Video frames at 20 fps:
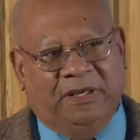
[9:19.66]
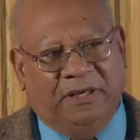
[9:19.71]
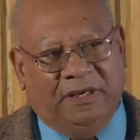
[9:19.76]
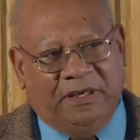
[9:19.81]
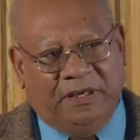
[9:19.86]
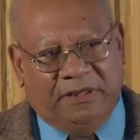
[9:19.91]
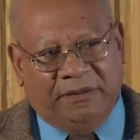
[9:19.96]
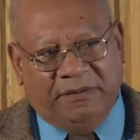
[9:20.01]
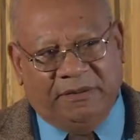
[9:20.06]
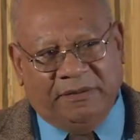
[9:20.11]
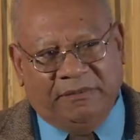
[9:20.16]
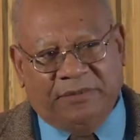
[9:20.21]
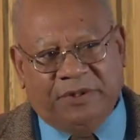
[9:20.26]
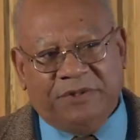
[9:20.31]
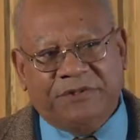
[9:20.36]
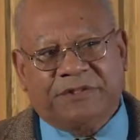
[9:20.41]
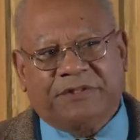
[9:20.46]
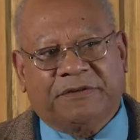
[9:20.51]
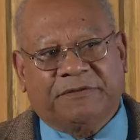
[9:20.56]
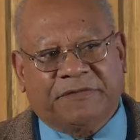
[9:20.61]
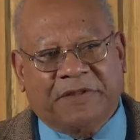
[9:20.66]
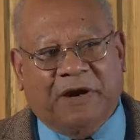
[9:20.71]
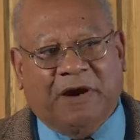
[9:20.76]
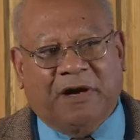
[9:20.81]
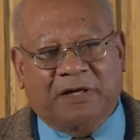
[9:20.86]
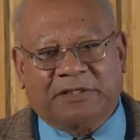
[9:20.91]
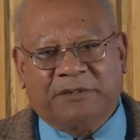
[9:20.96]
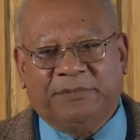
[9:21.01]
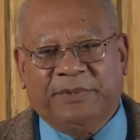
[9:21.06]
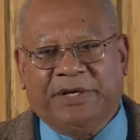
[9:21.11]
in most of the
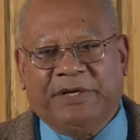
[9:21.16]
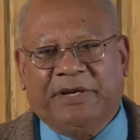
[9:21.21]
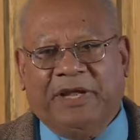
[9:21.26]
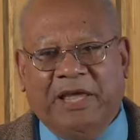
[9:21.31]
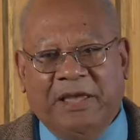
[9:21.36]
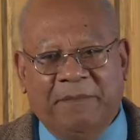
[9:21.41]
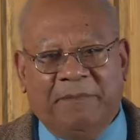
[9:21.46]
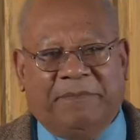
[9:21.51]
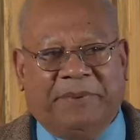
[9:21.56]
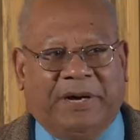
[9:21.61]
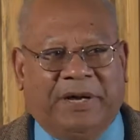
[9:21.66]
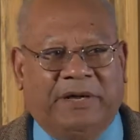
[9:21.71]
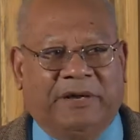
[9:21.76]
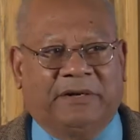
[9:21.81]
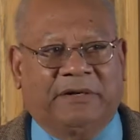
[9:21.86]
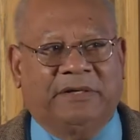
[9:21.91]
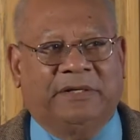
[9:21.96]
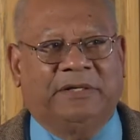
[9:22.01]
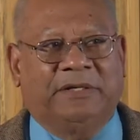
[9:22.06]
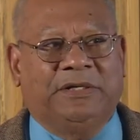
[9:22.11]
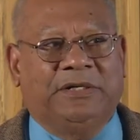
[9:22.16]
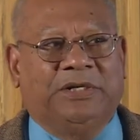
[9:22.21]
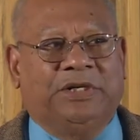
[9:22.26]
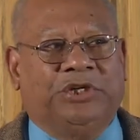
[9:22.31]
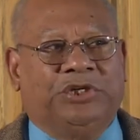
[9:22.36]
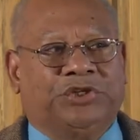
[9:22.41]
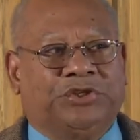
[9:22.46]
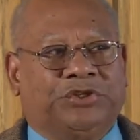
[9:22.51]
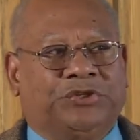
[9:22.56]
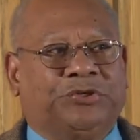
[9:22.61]
Ottoman Empire,
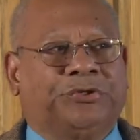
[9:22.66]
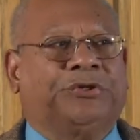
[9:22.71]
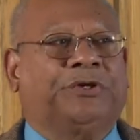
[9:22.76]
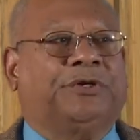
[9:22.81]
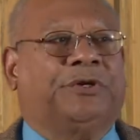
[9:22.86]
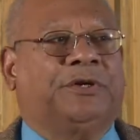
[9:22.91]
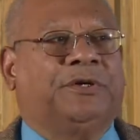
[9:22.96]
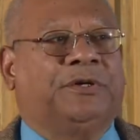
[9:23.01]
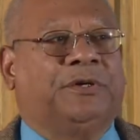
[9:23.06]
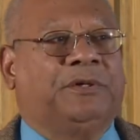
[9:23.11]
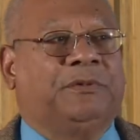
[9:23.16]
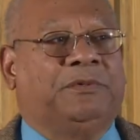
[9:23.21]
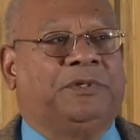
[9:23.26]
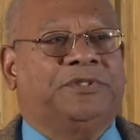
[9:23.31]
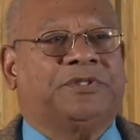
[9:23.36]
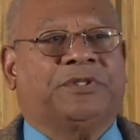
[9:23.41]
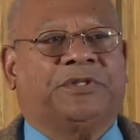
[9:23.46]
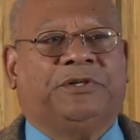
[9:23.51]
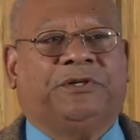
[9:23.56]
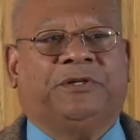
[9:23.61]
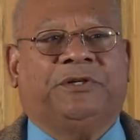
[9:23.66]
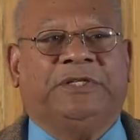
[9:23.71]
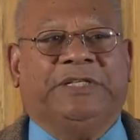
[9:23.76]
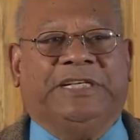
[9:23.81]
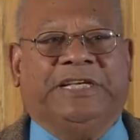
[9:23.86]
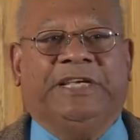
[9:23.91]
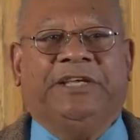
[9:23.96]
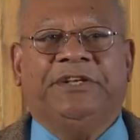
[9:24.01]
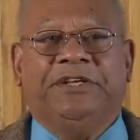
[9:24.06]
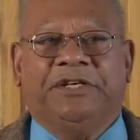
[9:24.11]
sugar was called
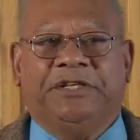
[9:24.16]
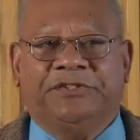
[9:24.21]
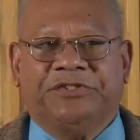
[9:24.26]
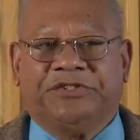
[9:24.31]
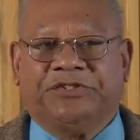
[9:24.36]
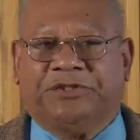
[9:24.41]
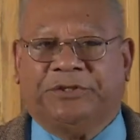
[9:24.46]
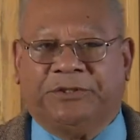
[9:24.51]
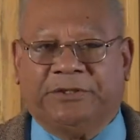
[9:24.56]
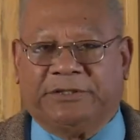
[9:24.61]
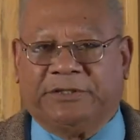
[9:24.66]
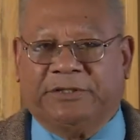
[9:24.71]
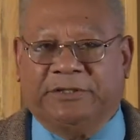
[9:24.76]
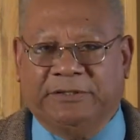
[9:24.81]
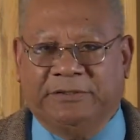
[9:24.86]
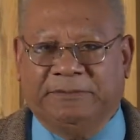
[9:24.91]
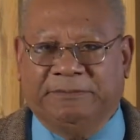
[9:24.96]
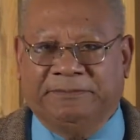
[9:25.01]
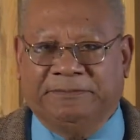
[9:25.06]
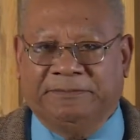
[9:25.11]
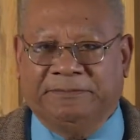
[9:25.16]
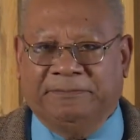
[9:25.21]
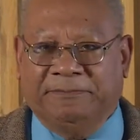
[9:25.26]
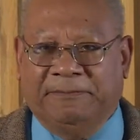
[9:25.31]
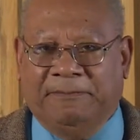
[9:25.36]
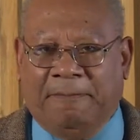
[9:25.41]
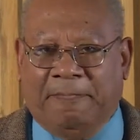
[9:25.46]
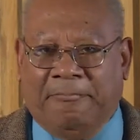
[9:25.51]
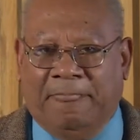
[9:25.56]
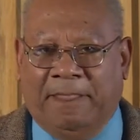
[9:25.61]
Indian salt.
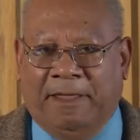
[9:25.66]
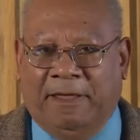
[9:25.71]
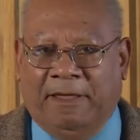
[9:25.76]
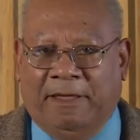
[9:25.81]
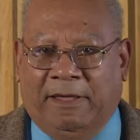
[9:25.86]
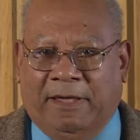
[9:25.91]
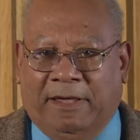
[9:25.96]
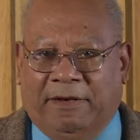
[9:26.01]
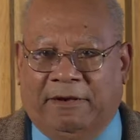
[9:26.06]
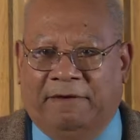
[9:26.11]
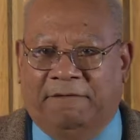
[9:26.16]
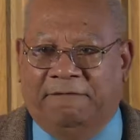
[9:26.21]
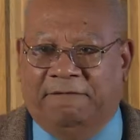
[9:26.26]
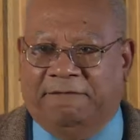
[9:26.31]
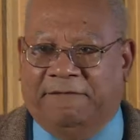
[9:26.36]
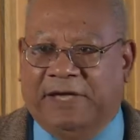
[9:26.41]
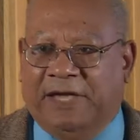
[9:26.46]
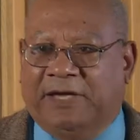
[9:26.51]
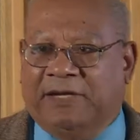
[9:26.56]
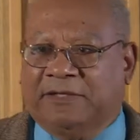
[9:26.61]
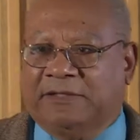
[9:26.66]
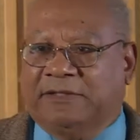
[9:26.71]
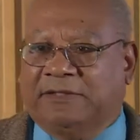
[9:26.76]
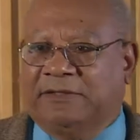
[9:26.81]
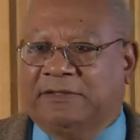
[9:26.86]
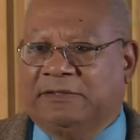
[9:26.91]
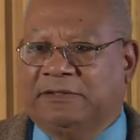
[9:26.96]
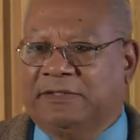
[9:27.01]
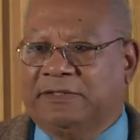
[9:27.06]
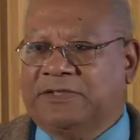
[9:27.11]
And in
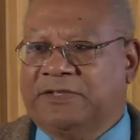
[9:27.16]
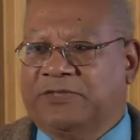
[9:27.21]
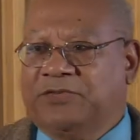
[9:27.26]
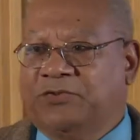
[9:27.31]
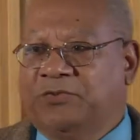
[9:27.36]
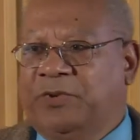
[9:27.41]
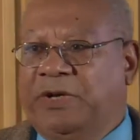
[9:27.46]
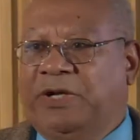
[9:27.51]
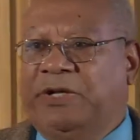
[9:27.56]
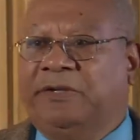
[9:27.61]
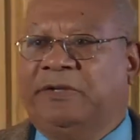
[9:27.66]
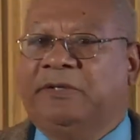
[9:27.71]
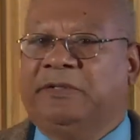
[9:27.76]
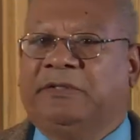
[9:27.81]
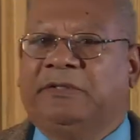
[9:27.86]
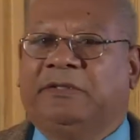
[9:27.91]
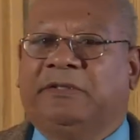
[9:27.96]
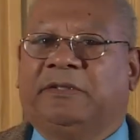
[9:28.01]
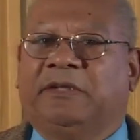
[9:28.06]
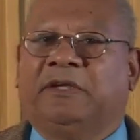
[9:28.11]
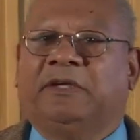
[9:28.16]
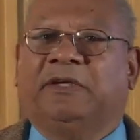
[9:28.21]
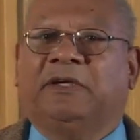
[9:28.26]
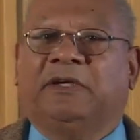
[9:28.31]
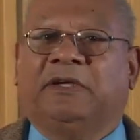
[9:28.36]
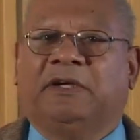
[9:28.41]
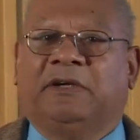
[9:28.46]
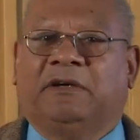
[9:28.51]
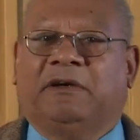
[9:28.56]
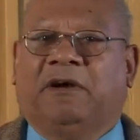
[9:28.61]
fact, this is when the
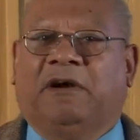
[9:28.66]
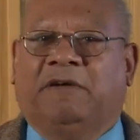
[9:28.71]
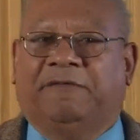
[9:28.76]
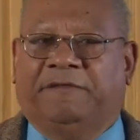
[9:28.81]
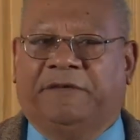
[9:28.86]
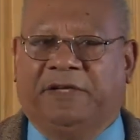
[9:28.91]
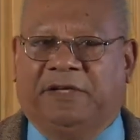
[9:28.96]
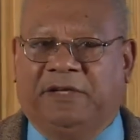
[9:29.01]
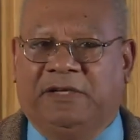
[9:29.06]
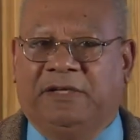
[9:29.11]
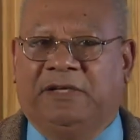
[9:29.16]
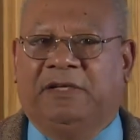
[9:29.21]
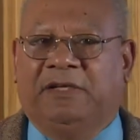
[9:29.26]
coffee,